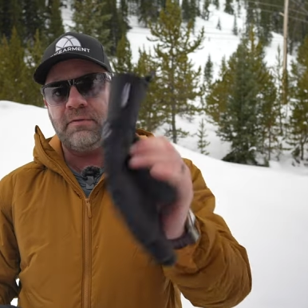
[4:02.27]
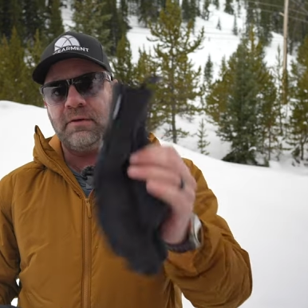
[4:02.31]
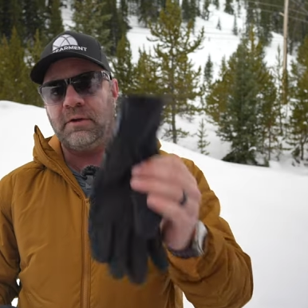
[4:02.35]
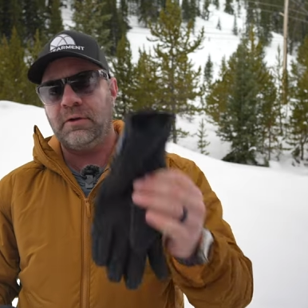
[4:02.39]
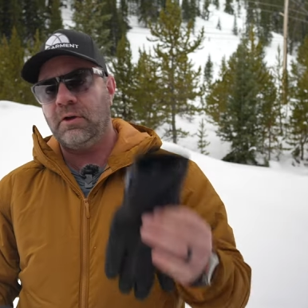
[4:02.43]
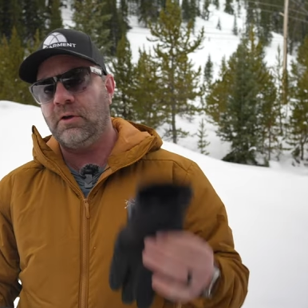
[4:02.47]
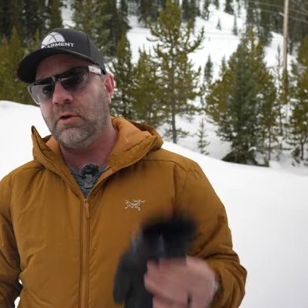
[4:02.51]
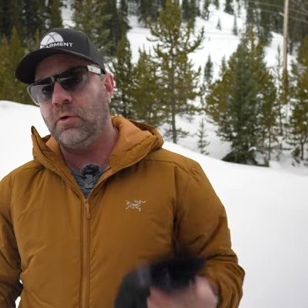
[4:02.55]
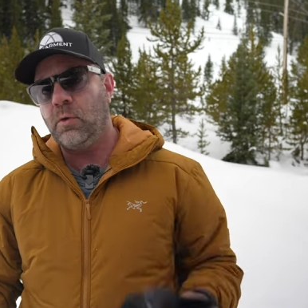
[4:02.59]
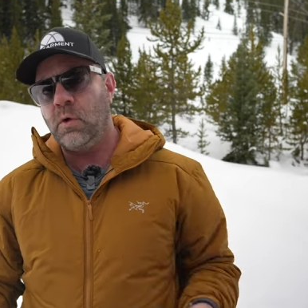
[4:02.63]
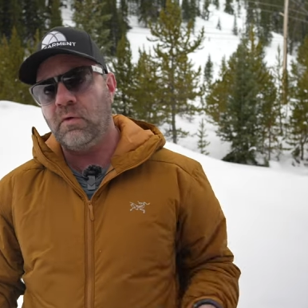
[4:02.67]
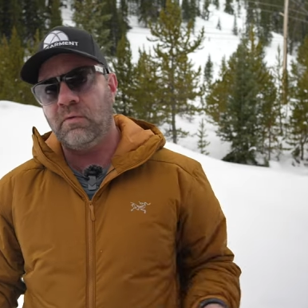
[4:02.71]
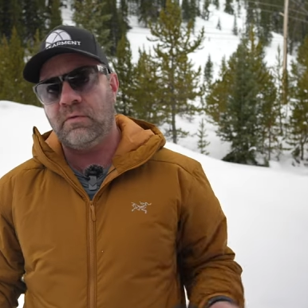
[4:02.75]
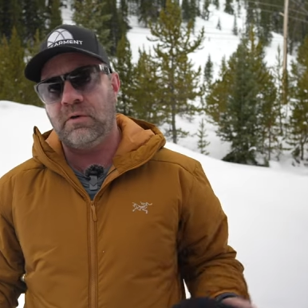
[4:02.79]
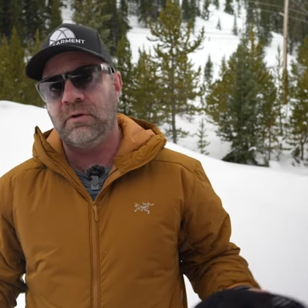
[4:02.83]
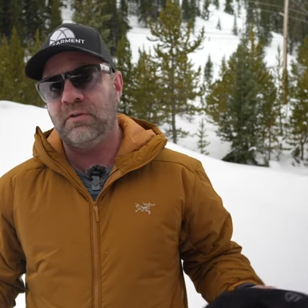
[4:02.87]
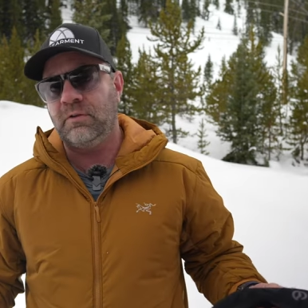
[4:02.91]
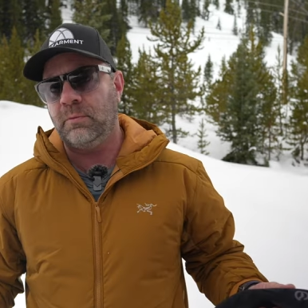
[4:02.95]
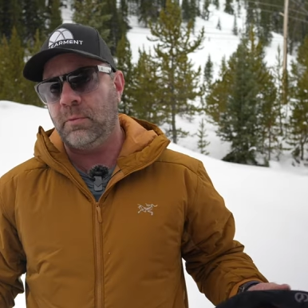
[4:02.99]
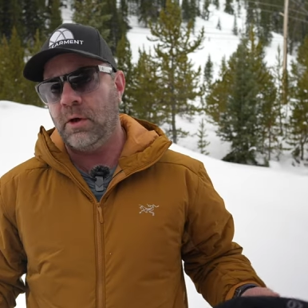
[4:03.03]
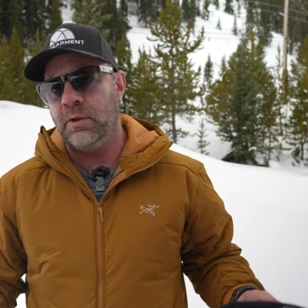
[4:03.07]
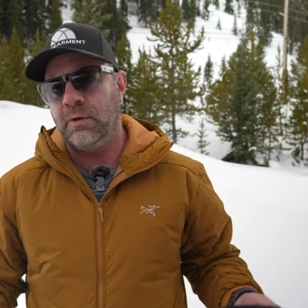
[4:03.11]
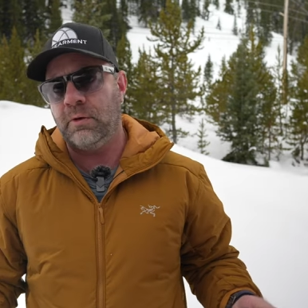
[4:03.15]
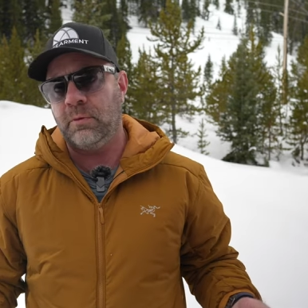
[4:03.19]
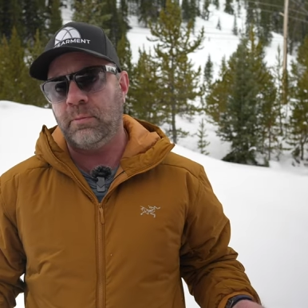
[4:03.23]
It could go over
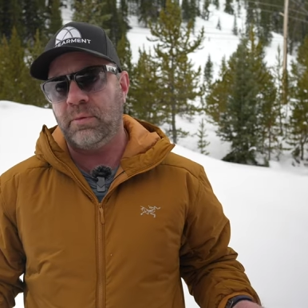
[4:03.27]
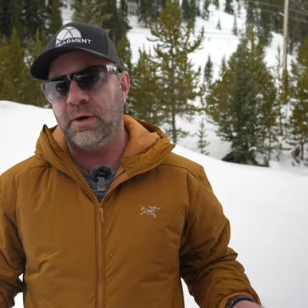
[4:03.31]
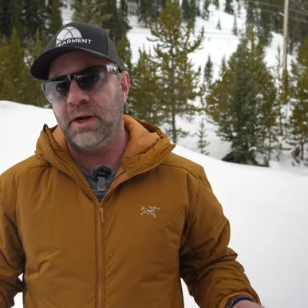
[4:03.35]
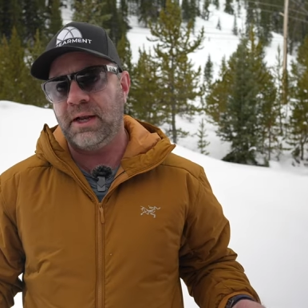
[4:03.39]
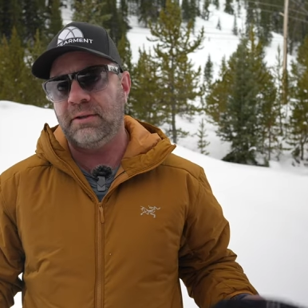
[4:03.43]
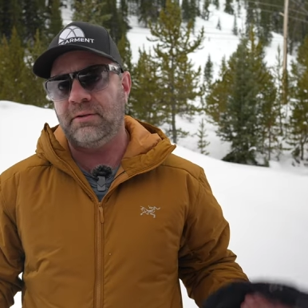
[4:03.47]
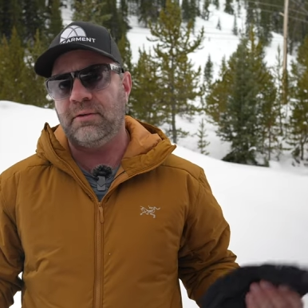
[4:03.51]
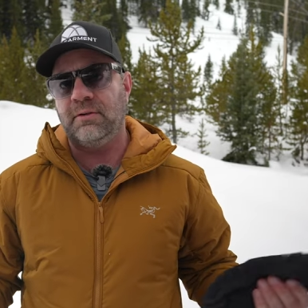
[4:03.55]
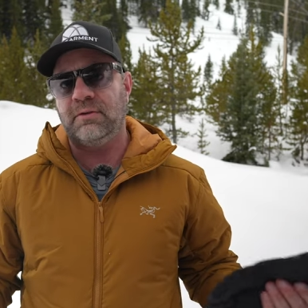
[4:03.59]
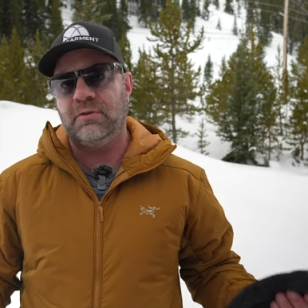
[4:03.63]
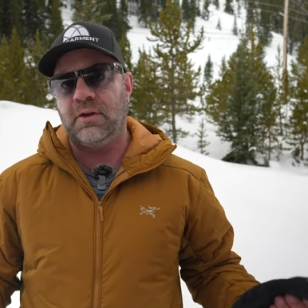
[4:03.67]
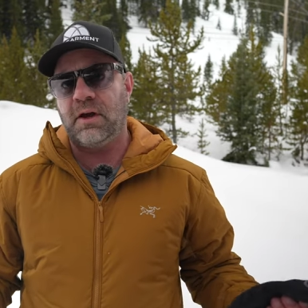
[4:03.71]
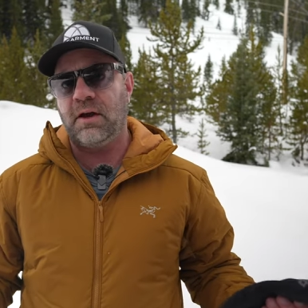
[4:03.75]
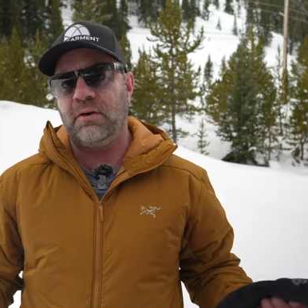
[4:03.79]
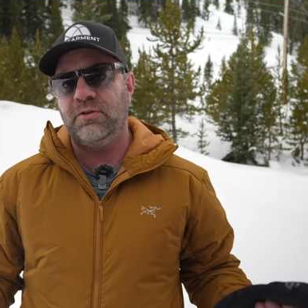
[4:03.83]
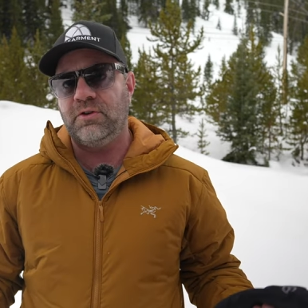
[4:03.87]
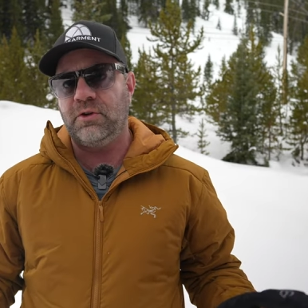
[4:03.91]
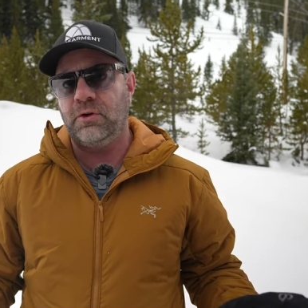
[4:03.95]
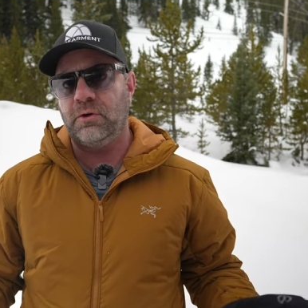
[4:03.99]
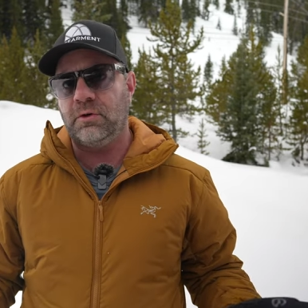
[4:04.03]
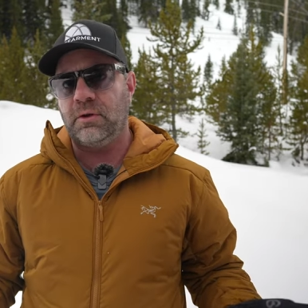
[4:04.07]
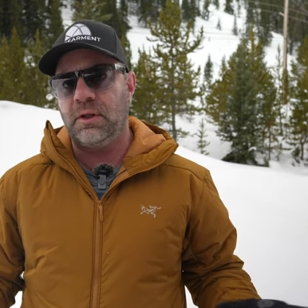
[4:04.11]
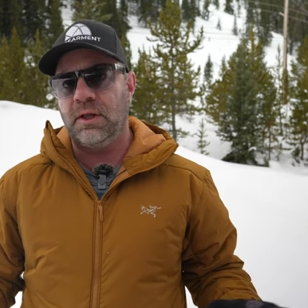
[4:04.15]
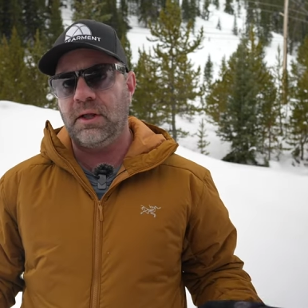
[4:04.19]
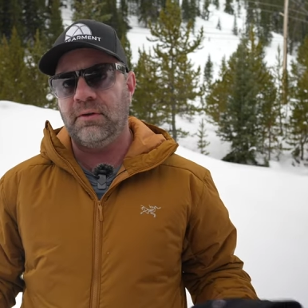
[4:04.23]
some other brands, soft
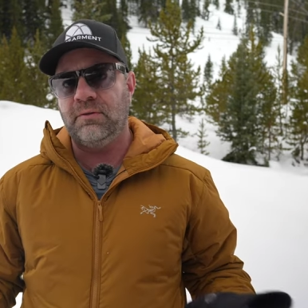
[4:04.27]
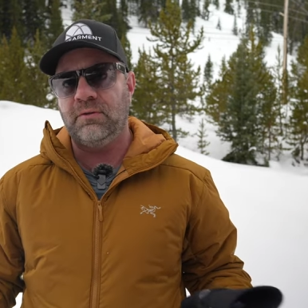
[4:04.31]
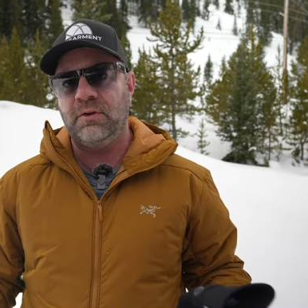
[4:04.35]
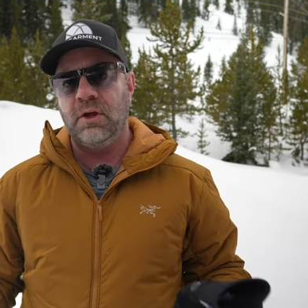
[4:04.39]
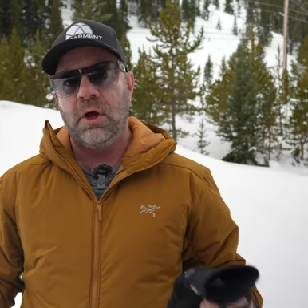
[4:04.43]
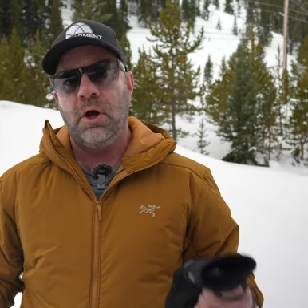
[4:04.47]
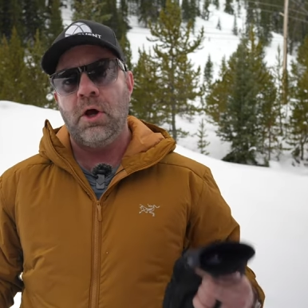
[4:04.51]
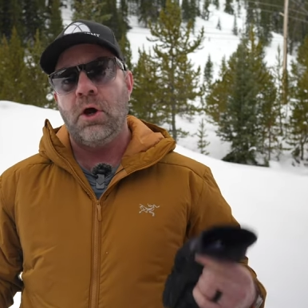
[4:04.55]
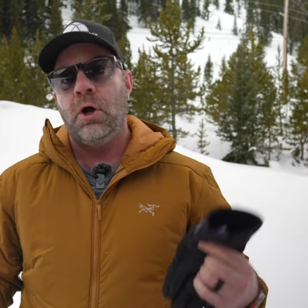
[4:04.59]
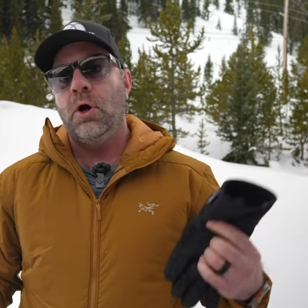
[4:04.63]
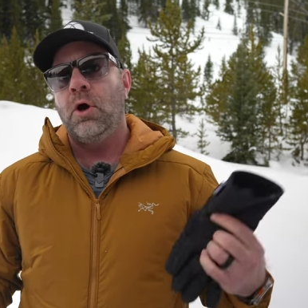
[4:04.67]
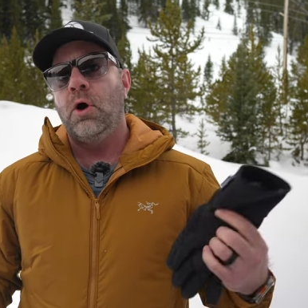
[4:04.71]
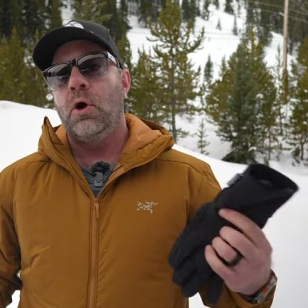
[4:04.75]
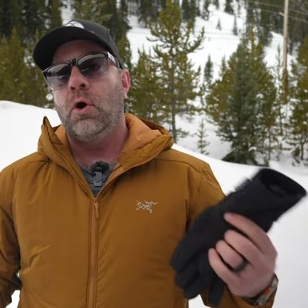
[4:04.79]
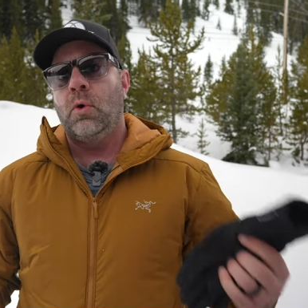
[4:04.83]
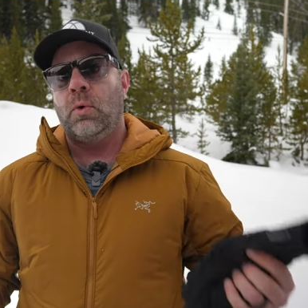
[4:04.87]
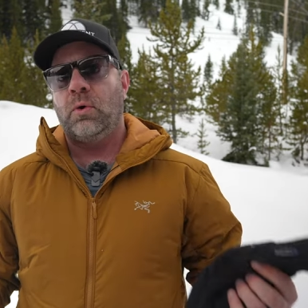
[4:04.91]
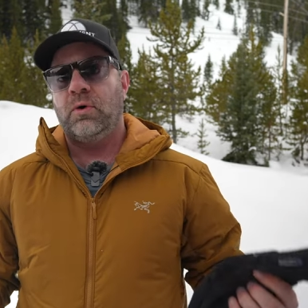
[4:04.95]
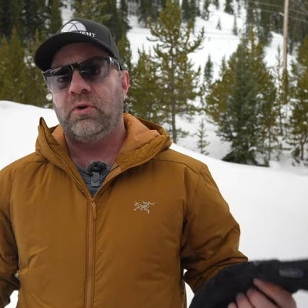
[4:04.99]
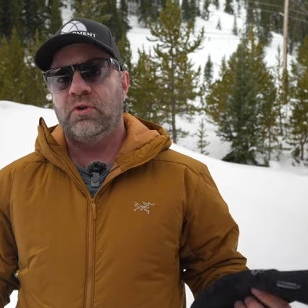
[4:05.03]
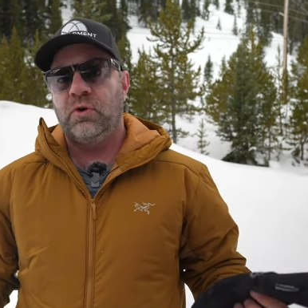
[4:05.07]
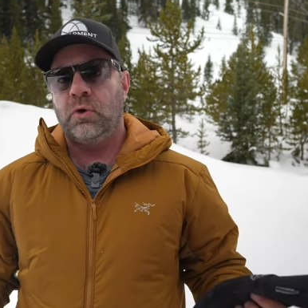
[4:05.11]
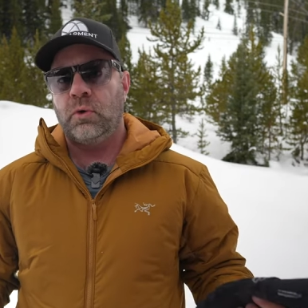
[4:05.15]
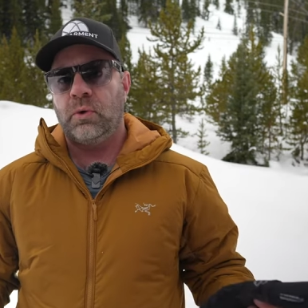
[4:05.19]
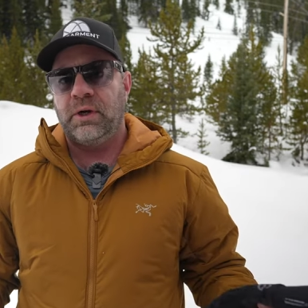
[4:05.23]
shell gloves
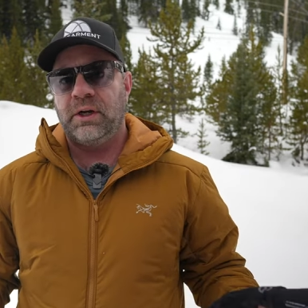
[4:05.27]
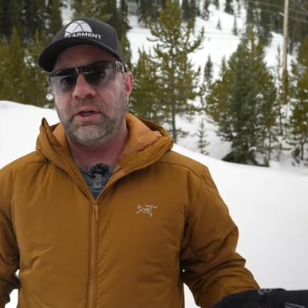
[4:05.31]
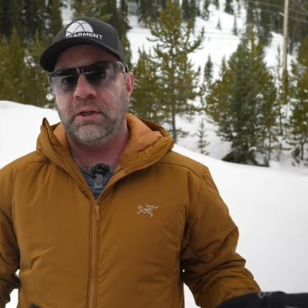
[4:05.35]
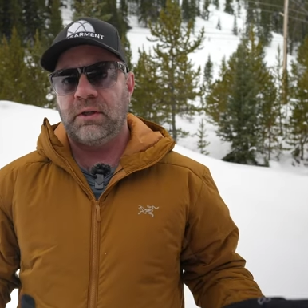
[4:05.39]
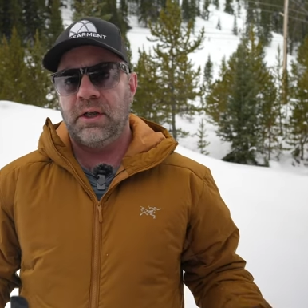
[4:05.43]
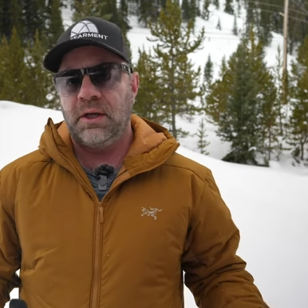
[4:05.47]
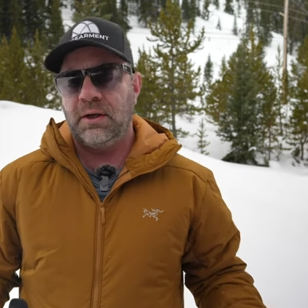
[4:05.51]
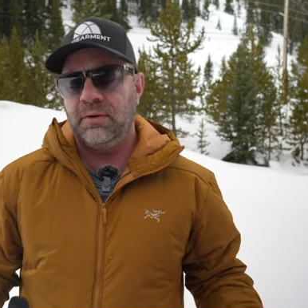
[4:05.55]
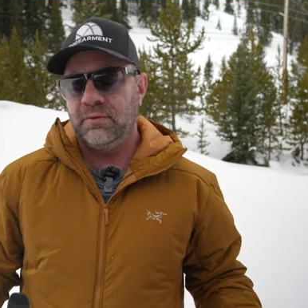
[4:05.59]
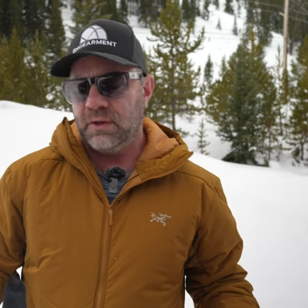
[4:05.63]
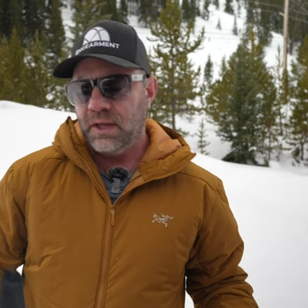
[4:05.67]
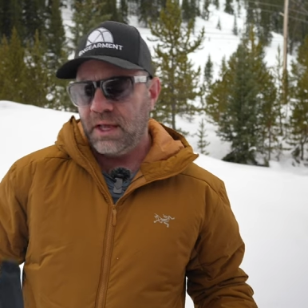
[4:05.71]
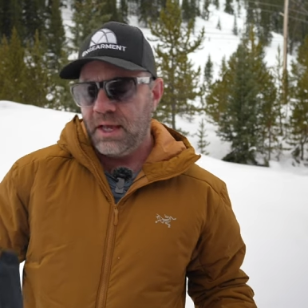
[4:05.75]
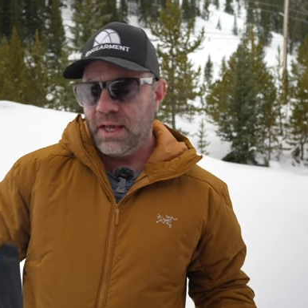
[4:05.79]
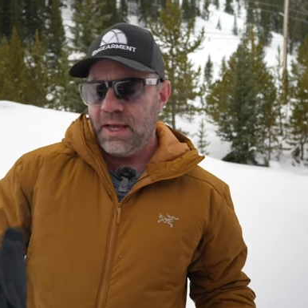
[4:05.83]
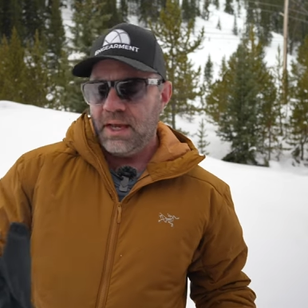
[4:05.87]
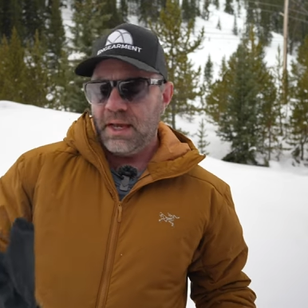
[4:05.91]
or touring gloves.